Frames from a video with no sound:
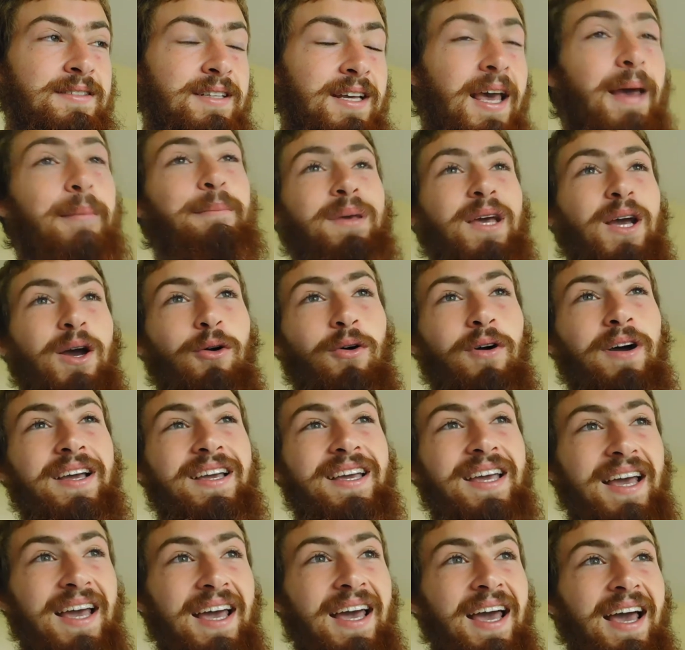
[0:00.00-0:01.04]
at Bitcoin
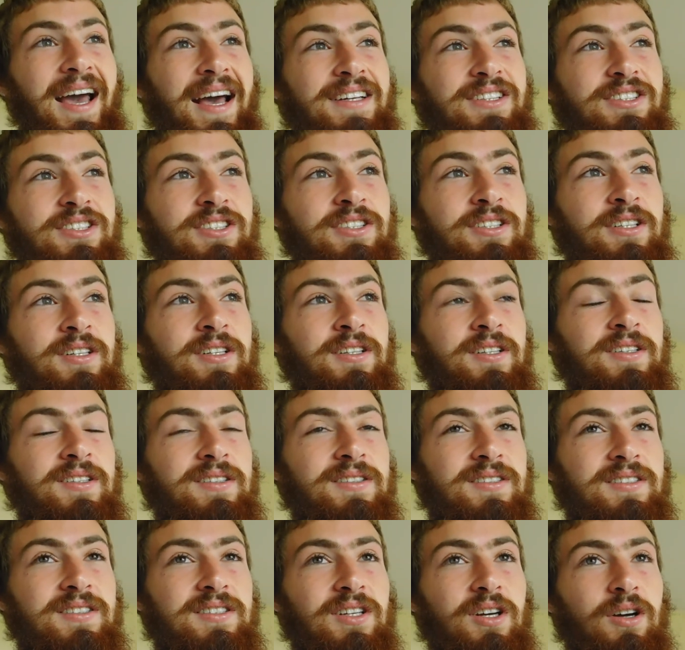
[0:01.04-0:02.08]
Cash.
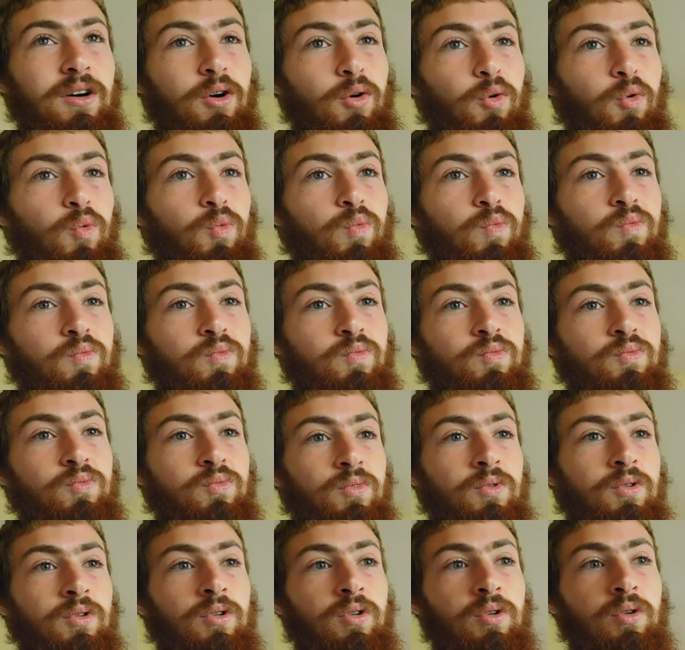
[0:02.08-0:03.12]
So
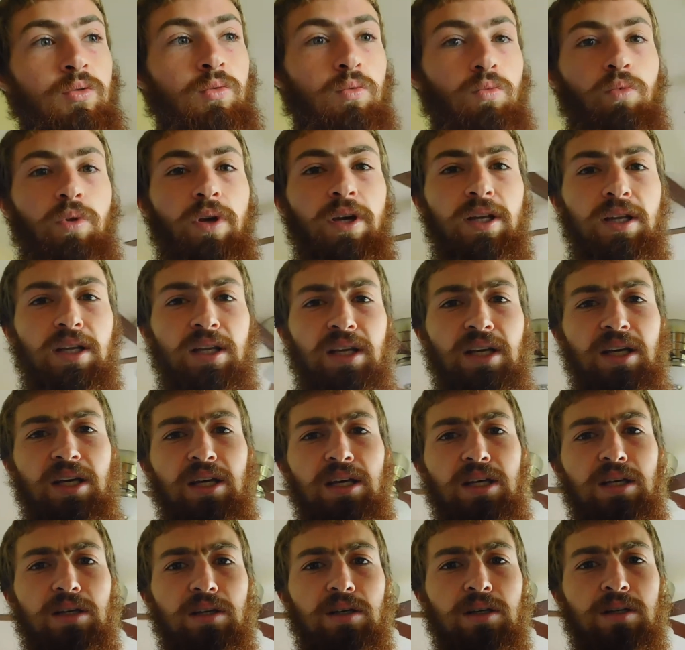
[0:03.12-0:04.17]
we
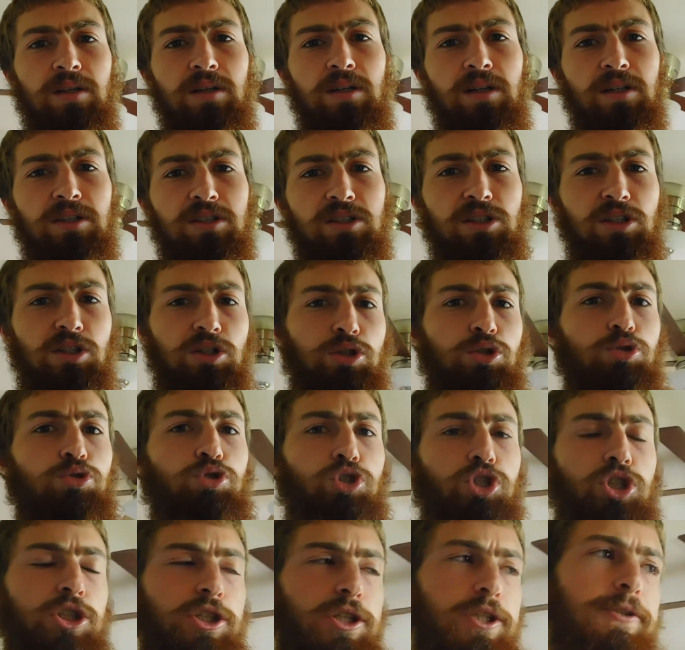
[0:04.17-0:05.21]
need a
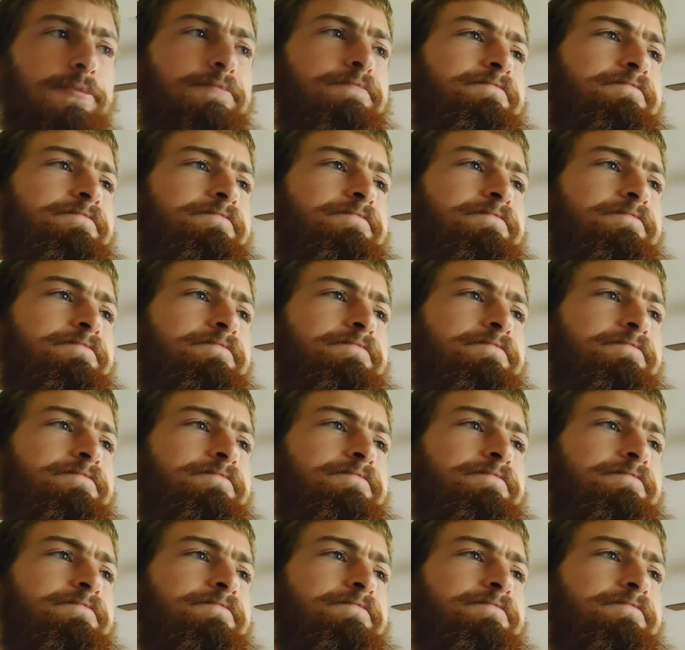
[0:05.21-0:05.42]
solution